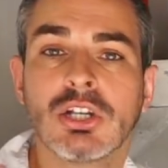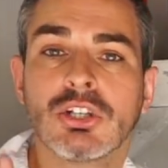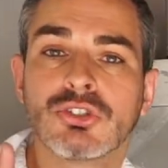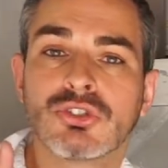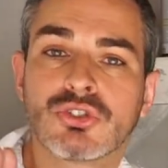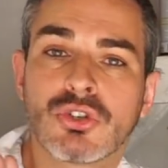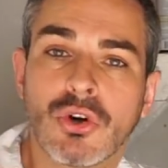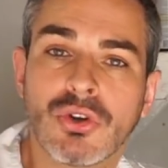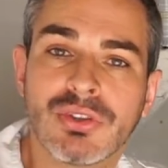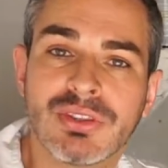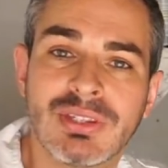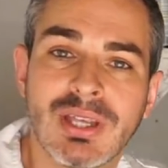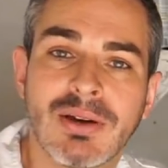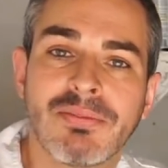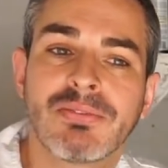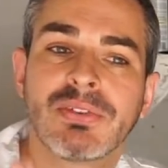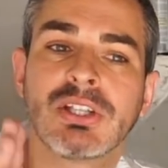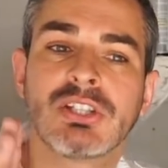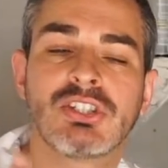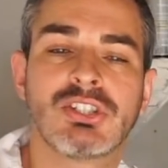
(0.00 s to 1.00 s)
So
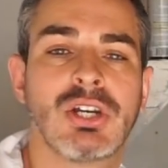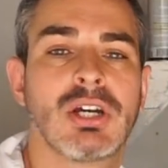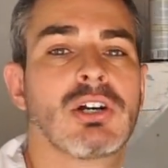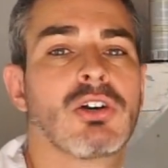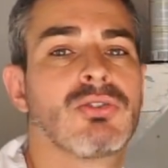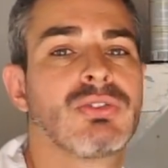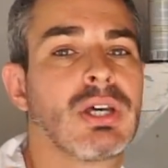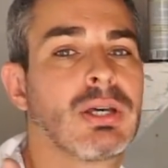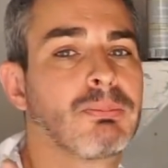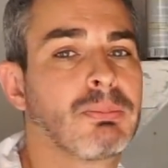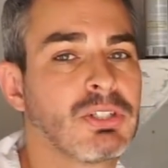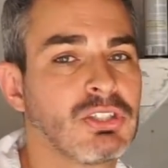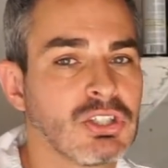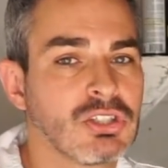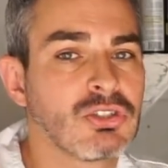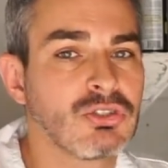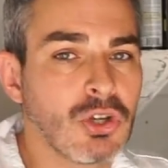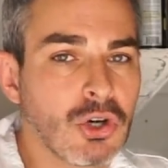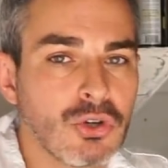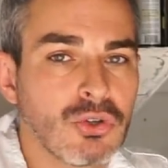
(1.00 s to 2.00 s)
definitely check on that, but
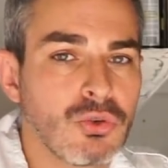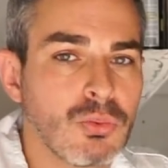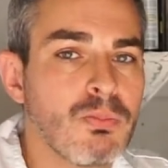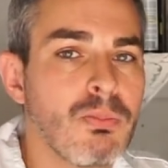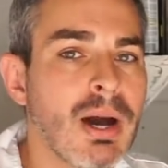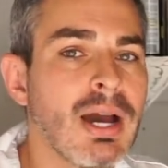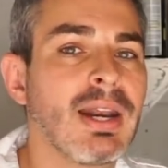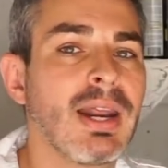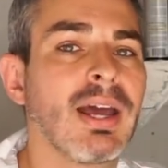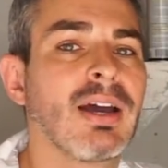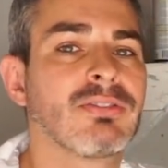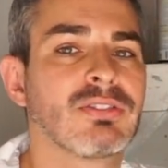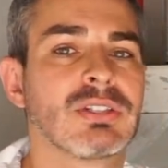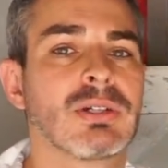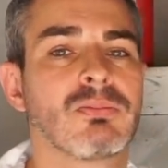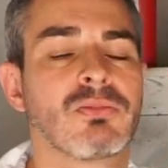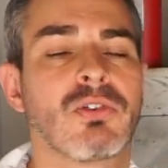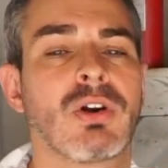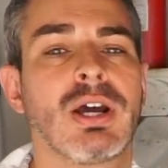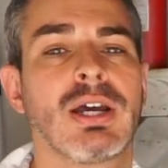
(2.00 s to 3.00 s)
just know you might have
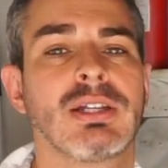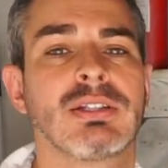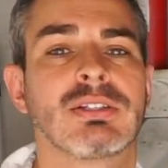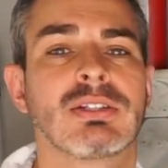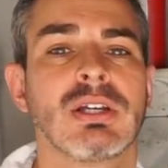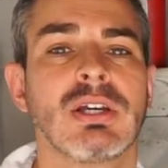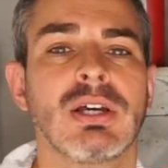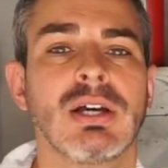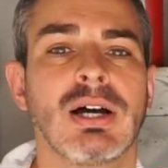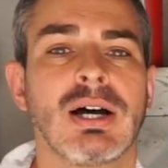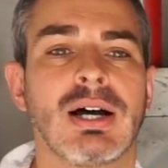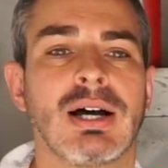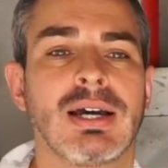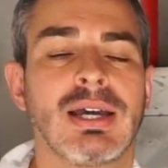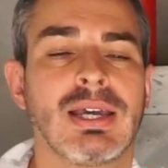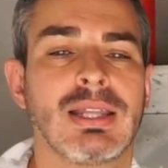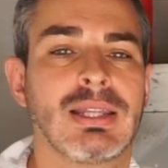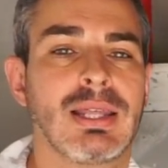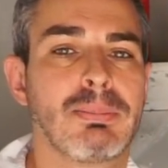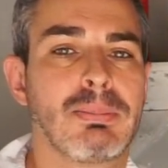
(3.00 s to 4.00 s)
some rights uh,
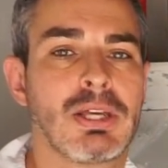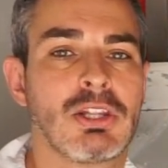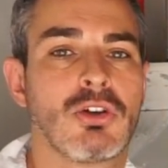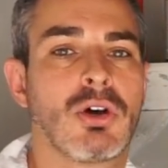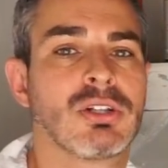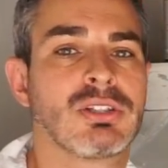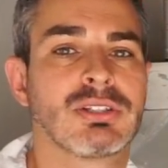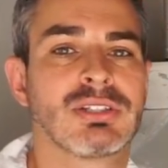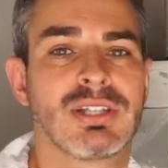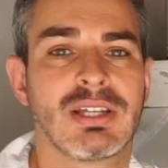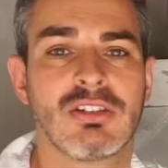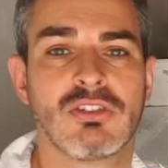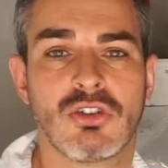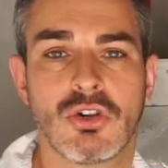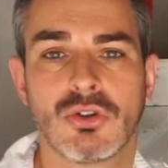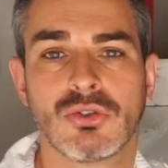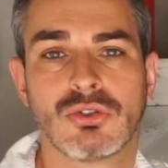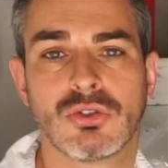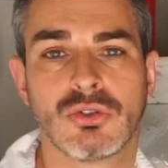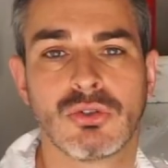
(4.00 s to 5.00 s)
and they may not say
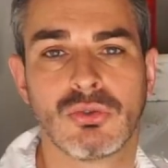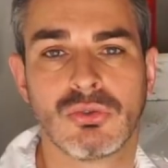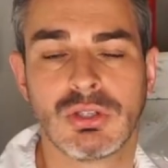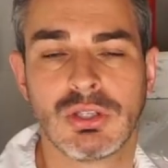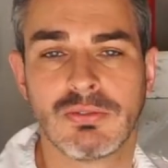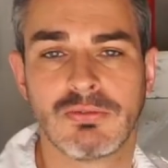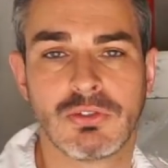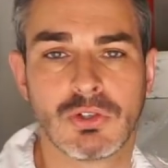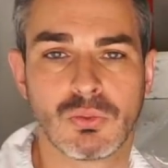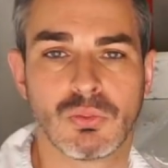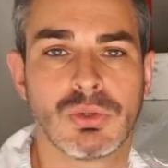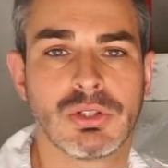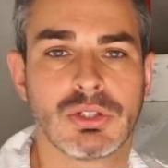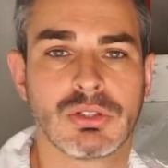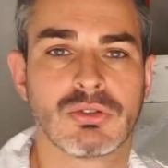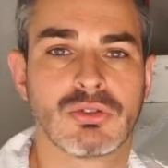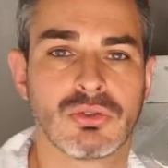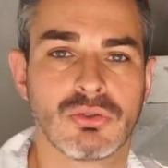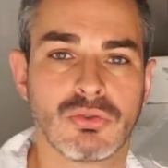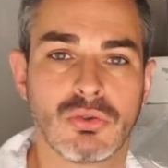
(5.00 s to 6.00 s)
no to you if you're
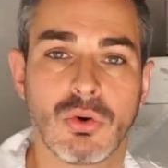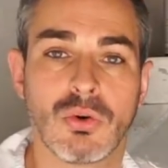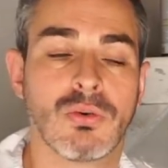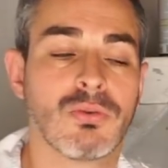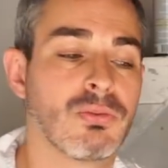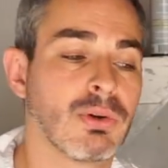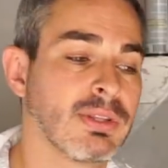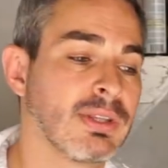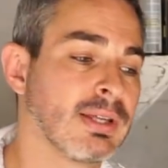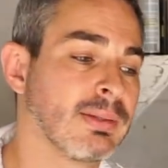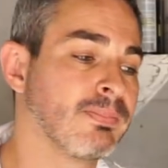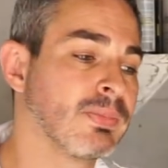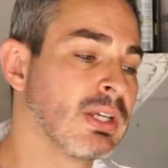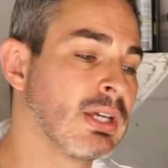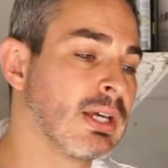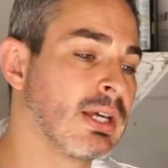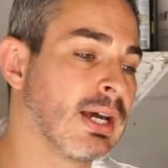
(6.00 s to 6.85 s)
willing to go with it.